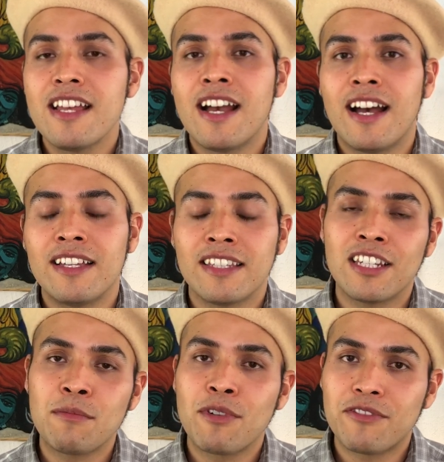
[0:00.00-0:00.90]
And the
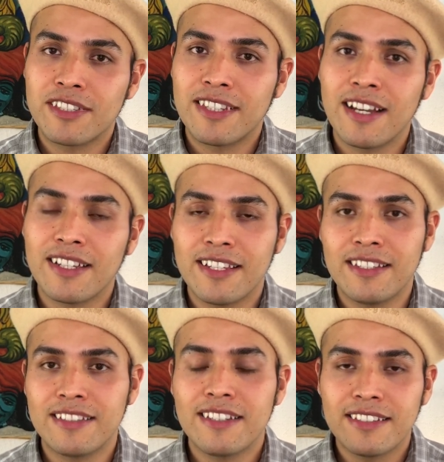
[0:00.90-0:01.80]
name of the tag
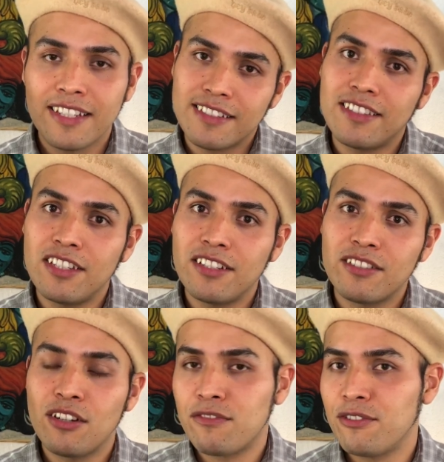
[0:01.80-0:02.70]
is 6 years
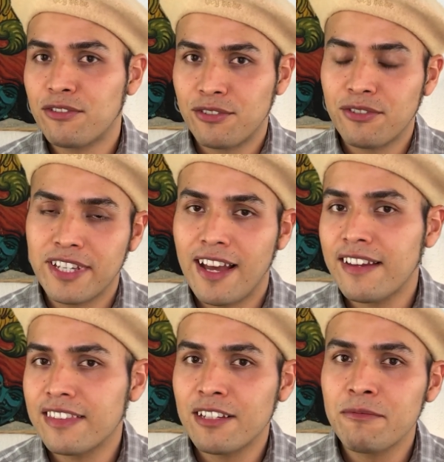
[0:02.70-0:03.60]
of luxury
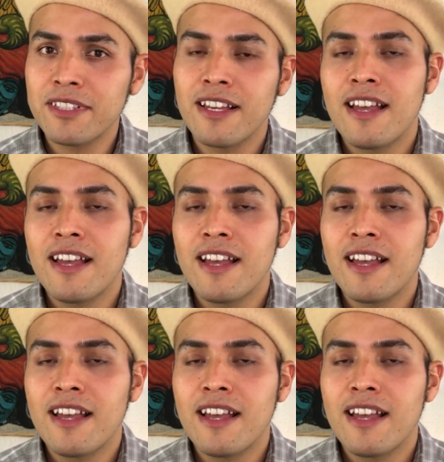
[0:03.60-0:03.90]
items,